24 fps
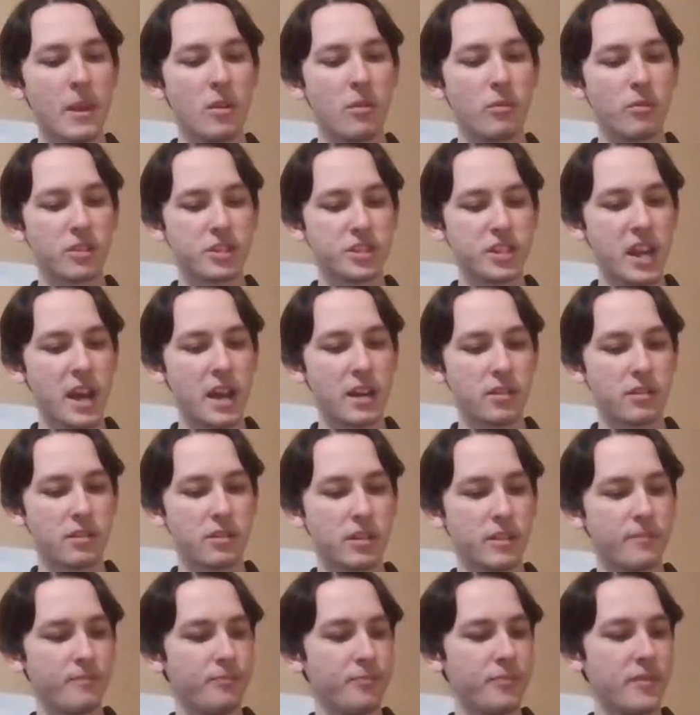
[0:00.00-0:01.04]
were shattered
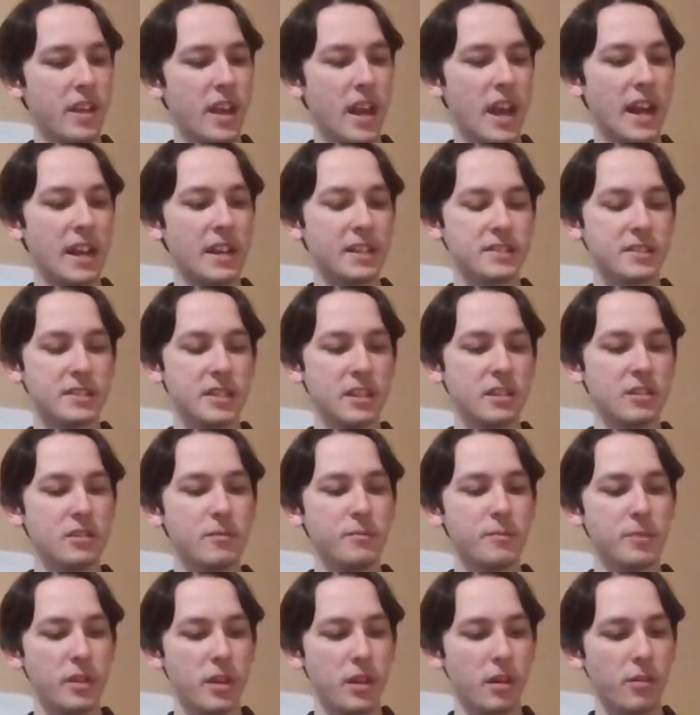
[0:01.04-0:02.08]
at a single
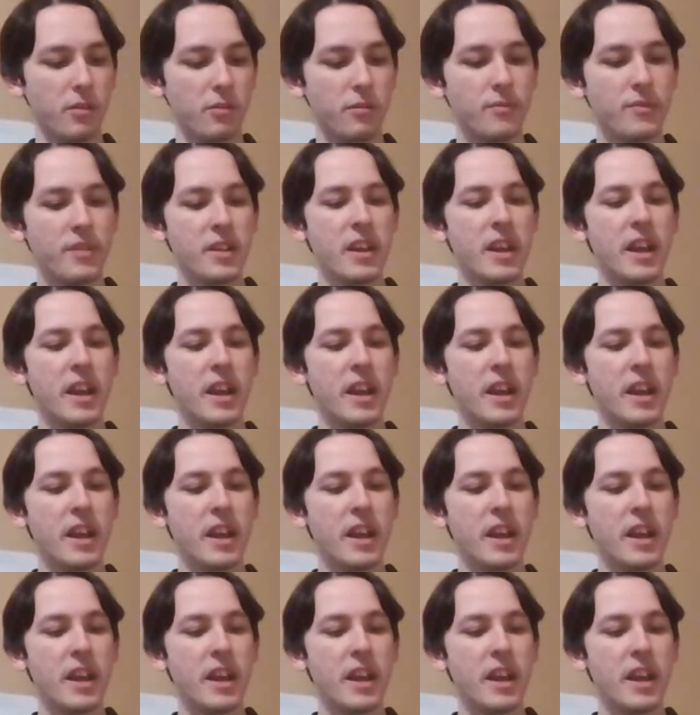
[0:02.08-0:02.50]
blow,